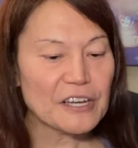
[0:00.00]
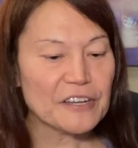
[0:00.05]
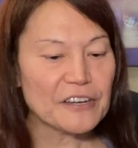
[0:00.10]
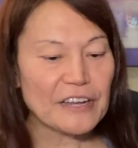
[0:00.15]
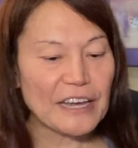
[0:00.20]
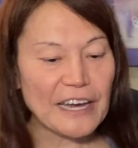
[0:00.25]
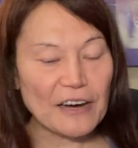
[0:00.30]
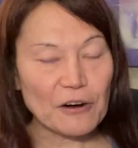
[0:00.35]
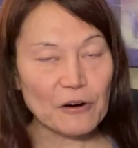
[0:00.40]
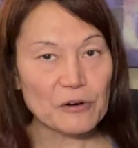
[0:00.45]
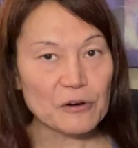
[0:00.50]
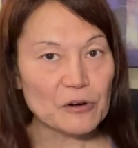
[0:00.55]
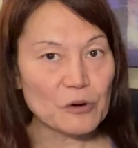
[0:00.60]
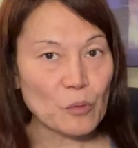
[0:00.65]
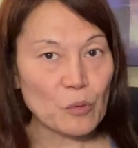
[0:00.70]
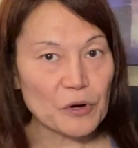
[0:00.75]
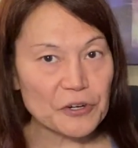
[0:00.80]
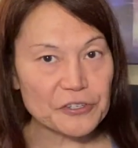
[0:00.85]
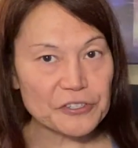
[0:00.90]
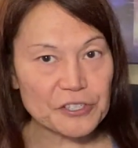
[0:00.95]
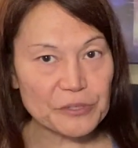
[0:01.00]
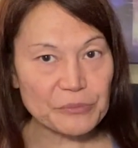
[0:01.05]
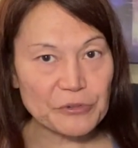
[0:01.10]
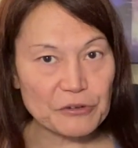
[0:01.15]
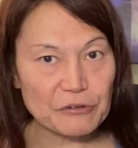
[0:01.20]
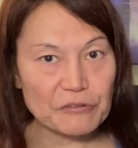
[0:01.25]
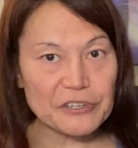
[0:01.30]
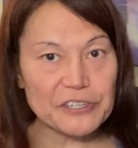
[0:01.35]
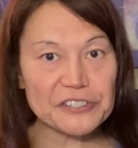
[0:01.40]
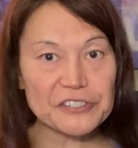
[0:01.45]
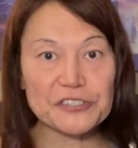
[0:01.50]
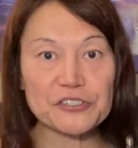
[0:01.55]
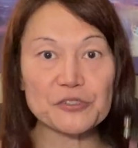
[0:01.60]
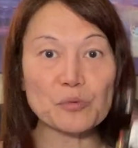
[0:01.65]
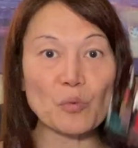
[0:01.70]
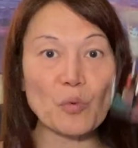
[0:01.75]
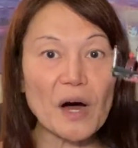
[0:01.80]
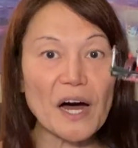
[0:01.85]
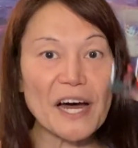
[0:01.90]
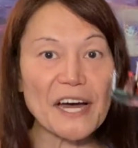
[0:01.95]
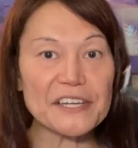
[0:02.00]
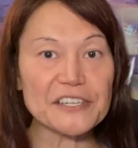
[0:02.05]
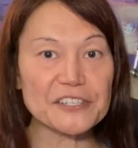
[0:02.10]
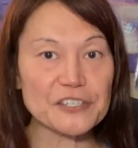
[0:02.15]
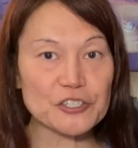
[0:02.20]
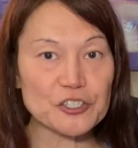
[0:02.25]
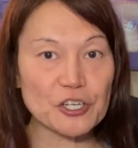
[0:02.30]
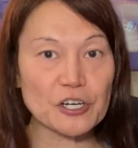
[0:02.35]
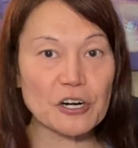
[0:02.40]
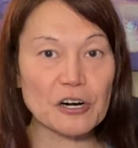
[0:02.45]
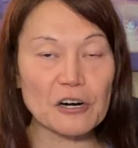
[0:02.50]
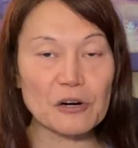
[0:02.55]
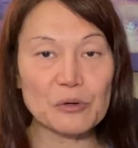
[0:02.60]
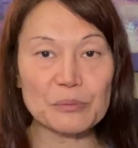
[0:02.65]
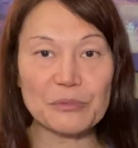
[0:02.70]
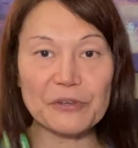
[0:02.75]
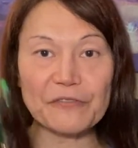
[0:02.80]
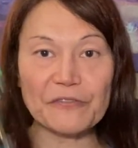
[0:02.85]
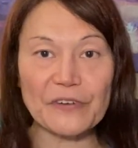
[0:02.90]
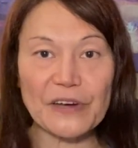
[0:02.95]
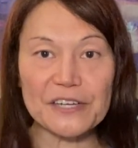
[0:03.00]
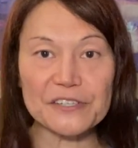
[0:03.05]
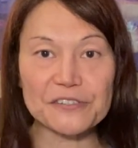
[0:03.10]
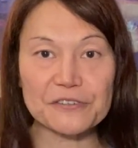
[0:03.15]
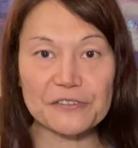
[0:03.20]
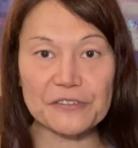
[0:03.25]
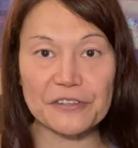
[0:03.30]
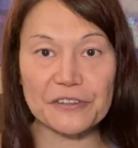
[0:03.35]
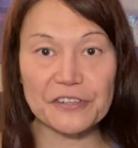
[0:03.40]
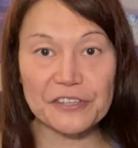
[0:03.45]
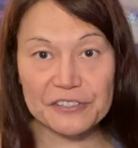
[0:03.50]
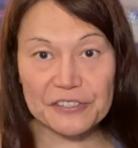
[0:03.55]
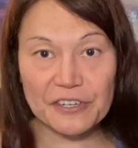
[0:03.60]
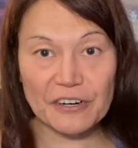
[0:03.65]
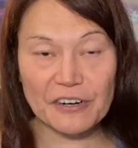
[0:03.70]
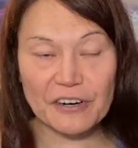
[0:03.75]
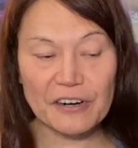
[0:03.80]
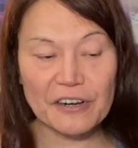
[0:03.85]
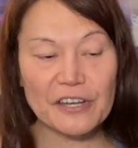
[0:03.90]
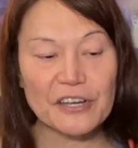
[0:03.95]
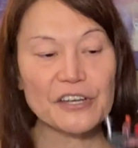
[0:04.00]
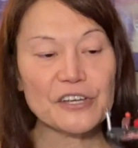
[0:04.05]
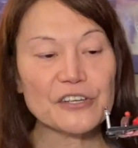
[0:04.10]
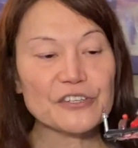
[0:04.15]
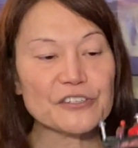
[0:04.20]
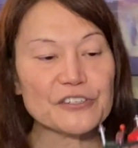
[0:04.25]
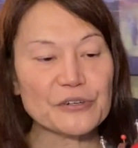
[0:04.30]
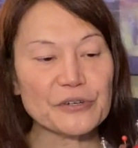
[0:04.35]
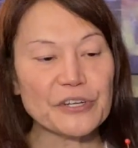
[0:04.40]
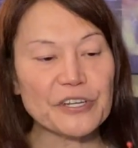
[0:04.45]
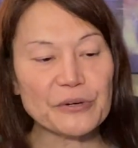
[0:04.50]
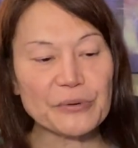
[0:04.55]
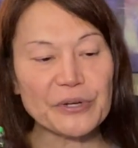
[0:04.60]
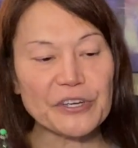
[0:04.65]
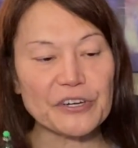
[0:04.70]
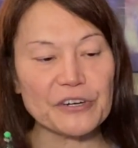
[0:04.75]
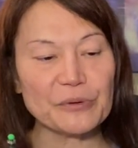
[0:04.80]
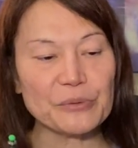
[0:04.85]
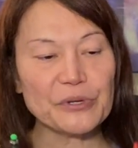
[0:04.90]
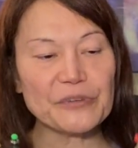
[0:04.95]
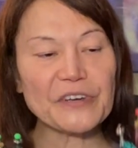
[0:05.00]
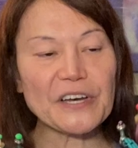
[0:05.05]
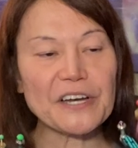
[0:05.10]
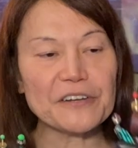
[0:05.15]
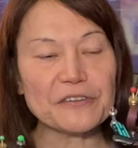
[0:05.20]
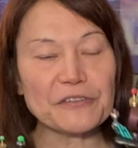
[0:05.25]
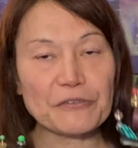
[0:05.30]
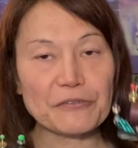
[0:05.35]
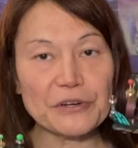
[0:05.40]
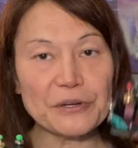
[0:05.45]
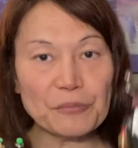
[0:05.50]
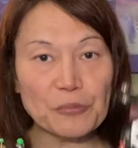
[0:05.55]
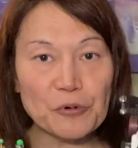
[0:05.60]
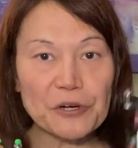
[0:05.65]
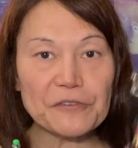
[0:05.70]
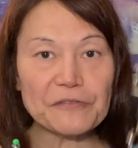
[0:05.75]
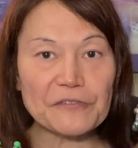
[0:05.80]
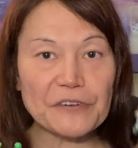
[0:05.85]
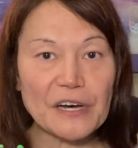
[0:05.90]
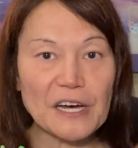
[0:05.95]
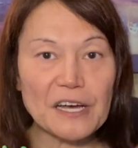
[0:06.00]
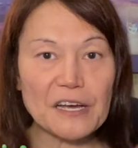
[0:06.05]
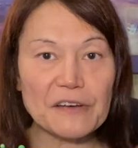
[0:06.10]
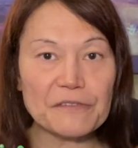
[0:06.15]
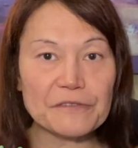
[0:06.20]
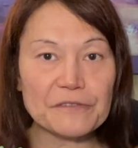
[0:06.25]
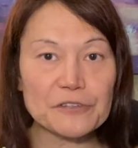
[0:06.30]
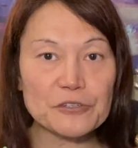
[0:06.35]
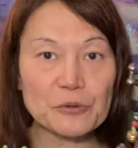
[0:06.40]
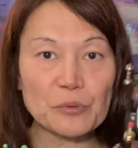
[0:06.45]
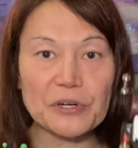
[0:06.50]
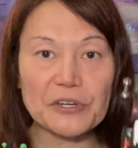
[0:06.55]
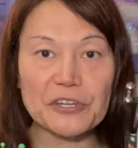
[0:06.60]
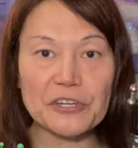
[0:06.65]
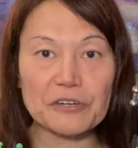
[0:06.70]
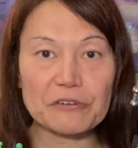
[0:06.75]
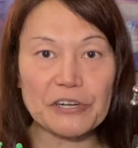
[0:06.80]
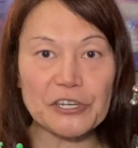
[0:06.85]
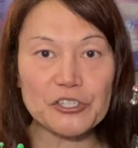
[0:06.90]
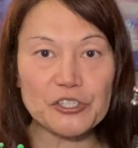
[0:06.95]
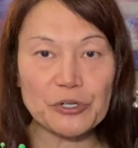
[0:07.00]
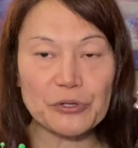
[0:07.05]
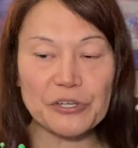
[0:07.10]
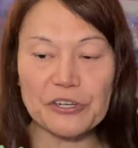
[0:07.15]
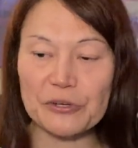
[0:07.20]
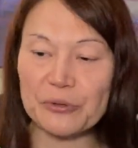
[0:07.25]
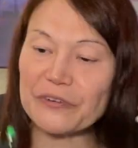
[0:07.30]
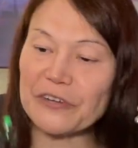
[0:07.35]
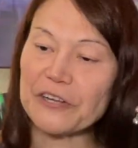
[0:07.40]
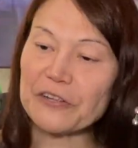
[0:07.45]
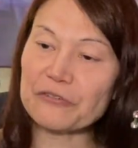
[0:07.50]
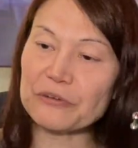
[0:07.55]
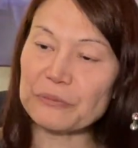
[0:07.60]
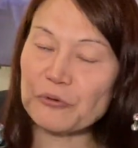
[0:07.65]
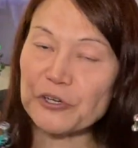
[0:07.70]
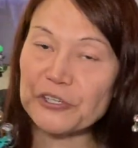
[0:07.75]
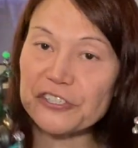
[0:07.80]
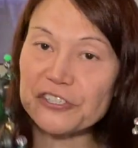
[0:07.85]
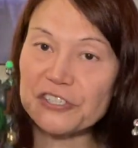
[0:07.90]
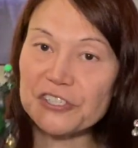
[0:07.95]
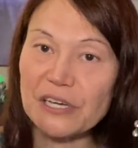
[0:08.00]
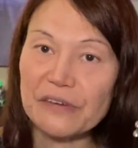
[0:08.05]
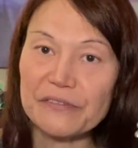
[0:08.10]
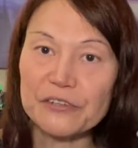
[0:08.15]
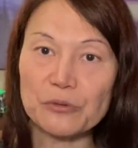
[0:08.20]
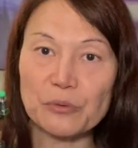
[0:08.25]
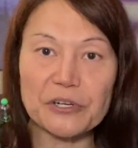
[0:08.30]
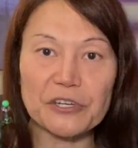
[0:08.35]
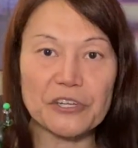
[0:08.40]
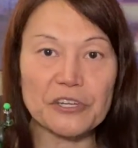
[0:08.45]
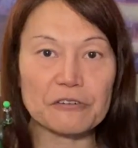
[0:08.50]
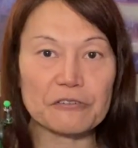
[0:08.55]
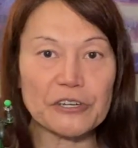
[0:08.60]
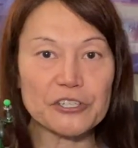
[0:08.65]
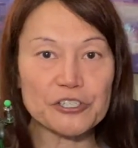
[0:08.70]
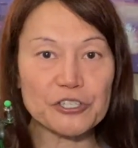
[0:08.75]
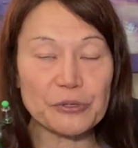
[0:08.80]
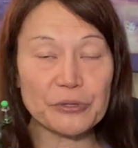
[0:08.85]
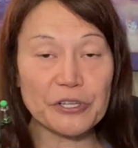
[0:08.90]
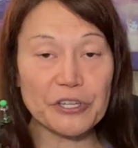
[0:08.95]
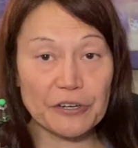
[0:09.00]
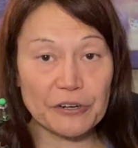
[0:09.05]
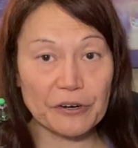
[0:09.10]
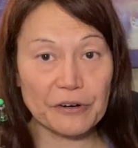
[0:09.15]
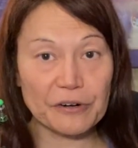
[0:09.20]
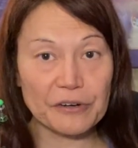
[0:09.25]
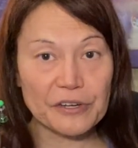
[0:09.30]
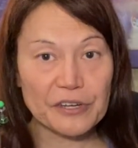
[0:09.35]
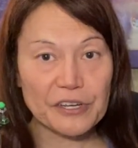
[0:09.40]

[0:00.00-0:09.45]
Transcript: Now, what are some of the reasons why such a car would be faster than this car? So here we go. We've got 3.5 to 1 gear ratio here. We've got a 3.7 to 1 gear ratio here.